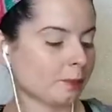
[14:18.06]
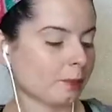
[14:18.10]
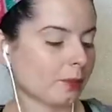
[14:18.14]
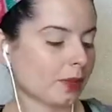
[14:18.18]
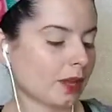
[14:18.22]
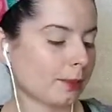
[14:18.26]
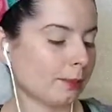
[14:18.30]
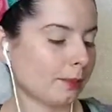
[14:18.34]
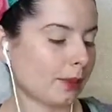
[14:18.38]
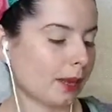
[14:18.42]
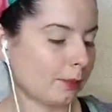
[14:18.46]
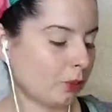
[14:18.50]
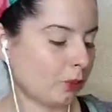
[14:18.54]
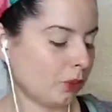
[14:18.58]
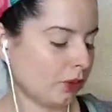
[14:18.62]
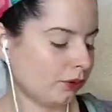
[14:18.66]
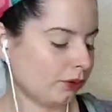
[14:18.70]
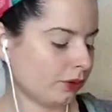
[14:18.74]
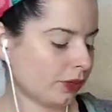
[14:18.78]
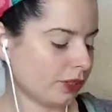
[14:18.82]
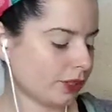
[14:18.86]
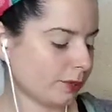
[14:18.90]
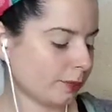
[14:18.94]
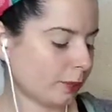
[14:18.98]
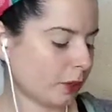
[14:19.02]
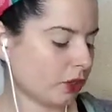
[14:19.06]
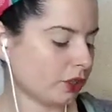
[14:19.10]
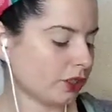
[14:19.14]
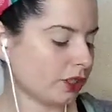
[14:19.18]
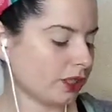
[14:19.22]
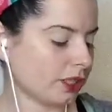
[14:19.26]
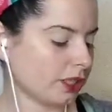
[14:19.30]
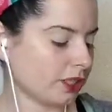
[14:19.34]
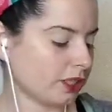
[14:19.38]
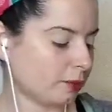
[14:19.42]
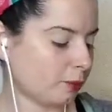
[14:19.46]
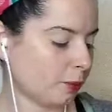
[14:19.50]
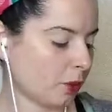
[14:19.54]
My Boyfriend's Purse and
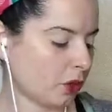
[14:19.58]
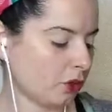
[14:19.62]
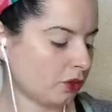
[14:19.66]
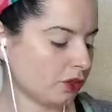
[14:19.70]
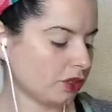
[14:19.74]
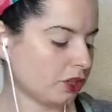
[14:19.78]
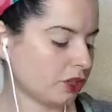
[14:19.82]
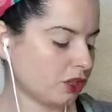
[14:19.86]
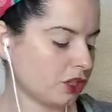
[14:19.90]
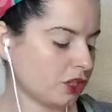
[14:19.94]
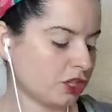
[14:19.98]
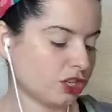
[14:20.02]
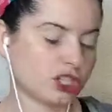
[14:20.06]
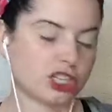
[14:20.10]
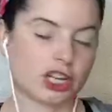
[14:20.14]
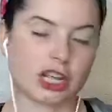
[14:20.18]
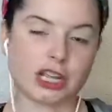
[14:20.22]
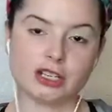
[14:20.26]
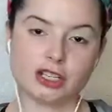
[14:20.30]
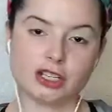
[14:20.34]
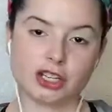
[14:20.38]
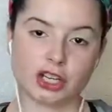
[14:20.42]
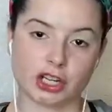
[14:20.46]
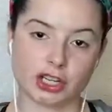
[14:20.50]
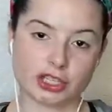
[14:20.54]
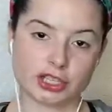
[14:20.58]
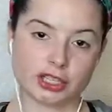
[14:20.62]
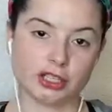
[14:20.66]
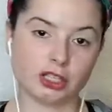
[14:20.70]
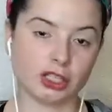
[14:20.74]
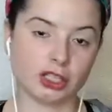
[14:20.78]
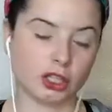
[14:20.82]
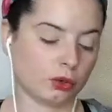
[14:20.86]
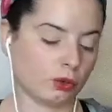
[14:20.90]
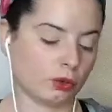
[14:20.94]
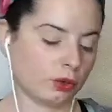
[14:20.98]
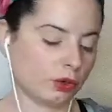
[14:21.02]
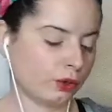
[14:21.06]
Exposed are the ShaneDawson
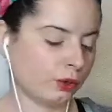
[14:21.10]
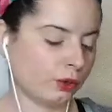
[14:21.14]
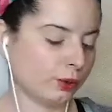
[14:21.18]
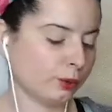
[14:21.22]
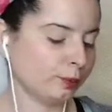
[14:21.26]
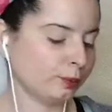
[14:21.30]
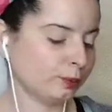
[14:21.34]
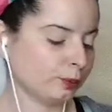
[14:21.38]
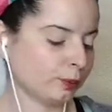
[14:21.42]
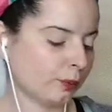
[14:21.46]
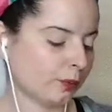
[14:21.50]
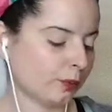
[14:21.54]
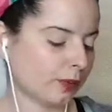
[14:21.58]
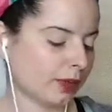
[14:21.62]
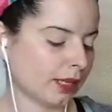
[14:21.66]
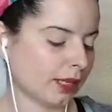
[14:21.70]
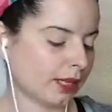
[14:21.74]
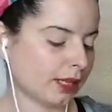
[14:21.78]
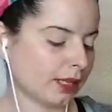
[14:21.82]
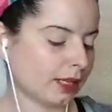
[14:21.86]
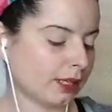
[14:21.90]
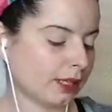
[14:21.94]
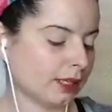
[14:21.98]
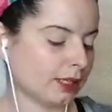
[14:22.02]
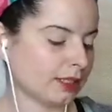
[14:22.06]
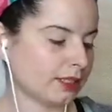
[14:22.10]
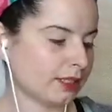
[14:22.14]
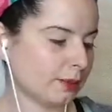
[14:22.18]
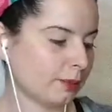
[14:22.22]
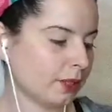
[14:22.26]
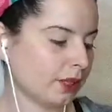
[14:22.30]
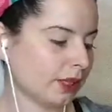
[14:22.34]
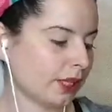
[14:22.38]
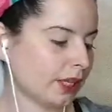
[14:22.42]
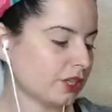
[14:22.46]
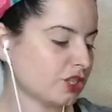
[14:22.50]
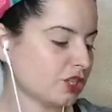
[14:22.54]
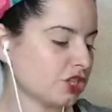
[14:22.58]
logo. And then the
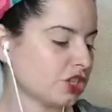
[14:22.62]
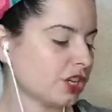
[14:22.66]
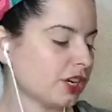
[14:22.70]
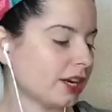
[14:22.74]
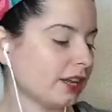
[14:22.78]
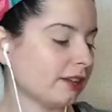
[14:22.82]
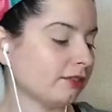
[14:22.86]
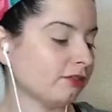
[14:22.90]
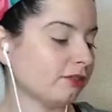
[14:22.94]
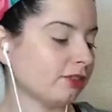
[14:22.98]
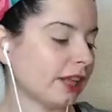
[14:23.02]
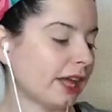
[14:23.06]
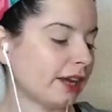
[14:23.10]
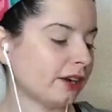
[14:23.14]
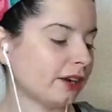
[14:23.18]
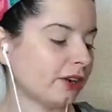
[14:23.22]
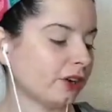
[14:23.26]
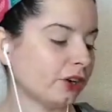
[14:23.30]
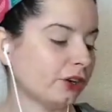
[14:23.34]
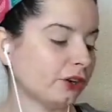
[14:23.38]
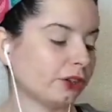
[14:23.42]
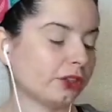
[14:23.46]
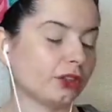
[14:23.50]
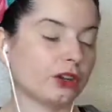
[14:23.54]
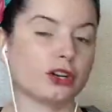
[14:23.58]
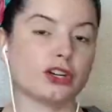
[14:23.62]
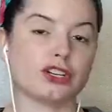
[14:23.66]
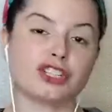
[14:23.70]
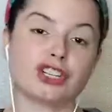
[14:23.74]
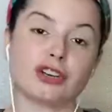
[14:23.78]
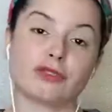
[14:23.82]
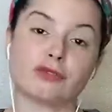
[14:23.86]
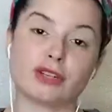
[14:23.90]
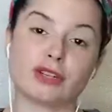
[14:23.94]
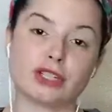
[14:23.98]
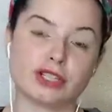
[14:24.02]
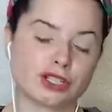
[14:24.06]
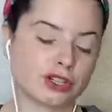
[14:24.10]
Simulation and Flat Earth are
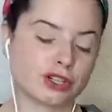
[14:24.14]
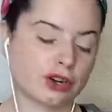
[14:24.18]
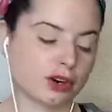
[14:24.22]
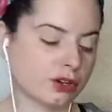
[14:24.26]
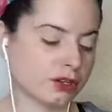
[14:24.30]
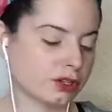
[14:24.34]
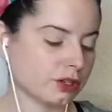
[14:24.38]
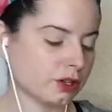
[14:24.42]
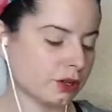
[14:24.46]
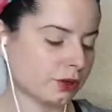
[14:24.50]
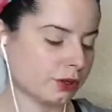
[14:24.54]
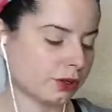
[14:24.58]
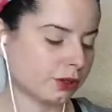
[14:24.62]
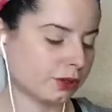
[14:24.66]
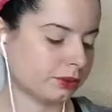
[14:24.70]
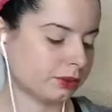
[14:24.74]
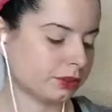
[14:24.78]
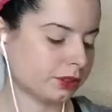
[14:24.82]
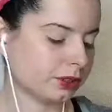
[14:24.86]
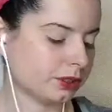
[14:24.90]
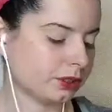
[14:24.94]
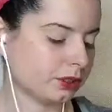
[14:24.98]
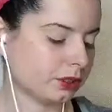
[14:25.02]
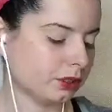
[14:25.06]
Jeffree Star's logos.